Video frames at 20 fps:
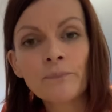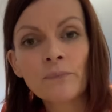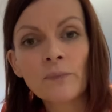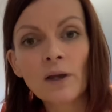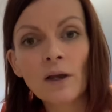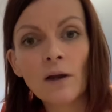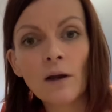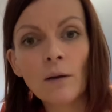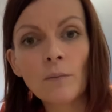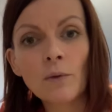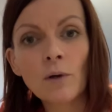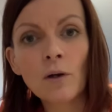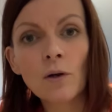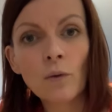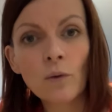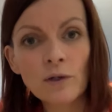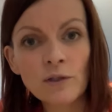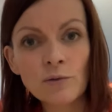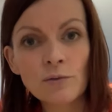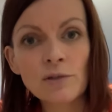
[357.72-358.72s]

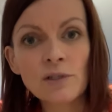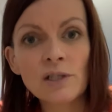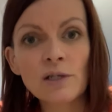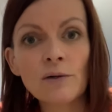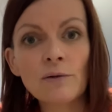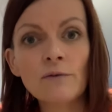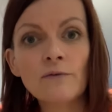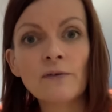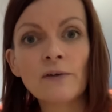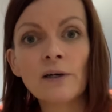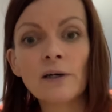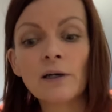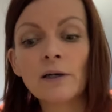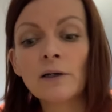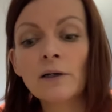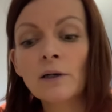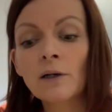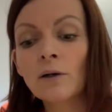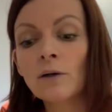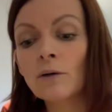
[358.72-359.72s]
colloidal
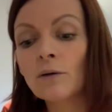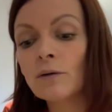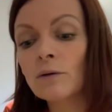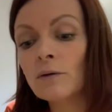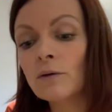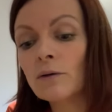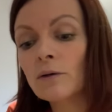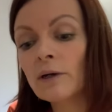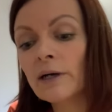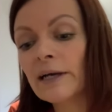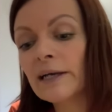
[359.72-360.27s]
silver or